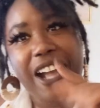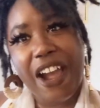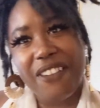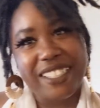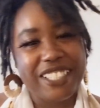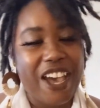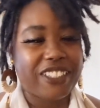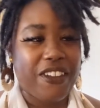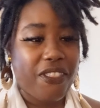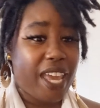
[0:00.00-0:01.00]
all right y'all
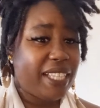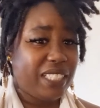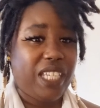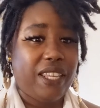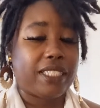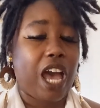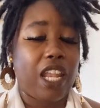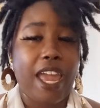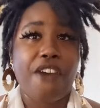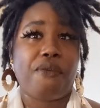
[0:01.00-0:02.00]
so that's it that's
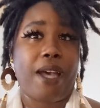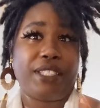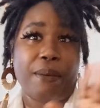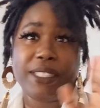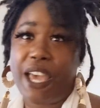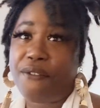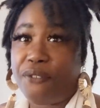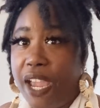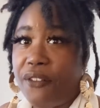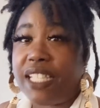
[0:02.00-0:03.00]
all i have for my summertime
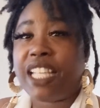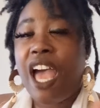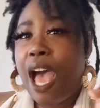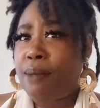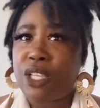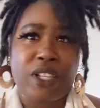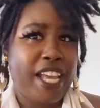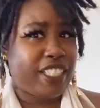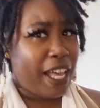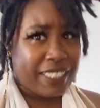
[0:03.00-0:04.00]
favorites i'm so
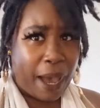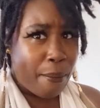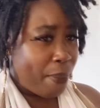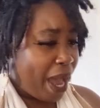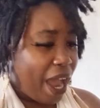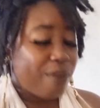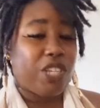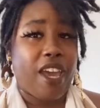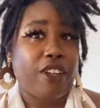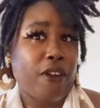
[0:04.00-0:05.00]
glad y'all stopped by i
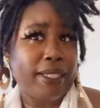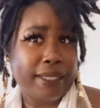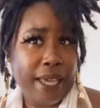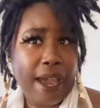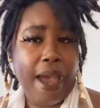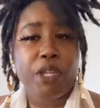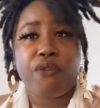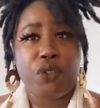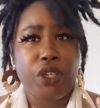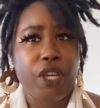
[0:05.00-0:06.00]
y'all had a great time
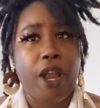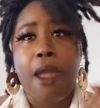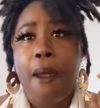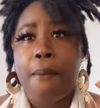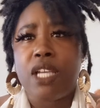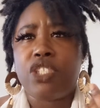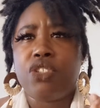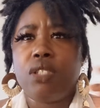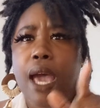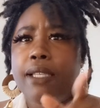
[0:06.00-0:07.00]
if you're new here make sure
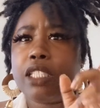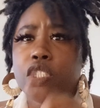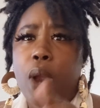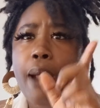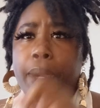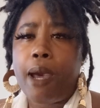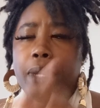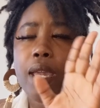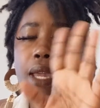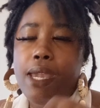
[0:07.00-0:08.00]
you like subscribe
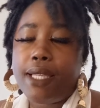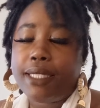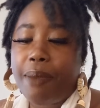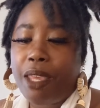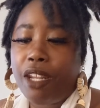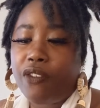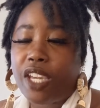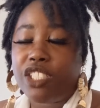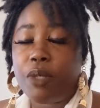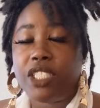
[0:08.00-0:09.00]
comment and tap that
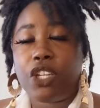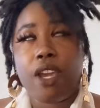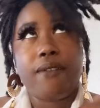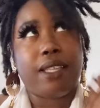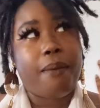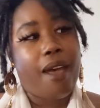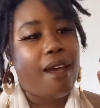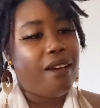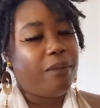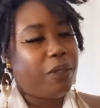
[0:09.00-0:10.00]
notification bell so you can every time i
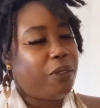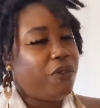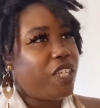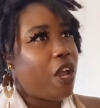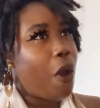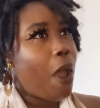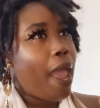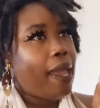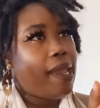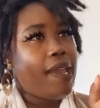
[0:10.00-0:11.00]
upload a new video
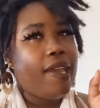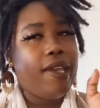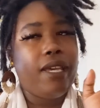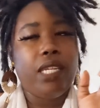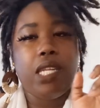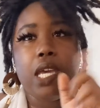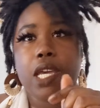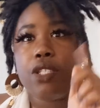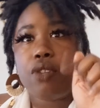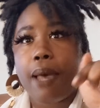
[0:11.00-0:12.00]
and
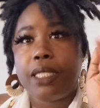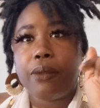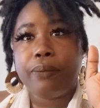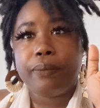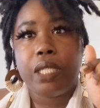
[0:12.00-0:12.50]
drop some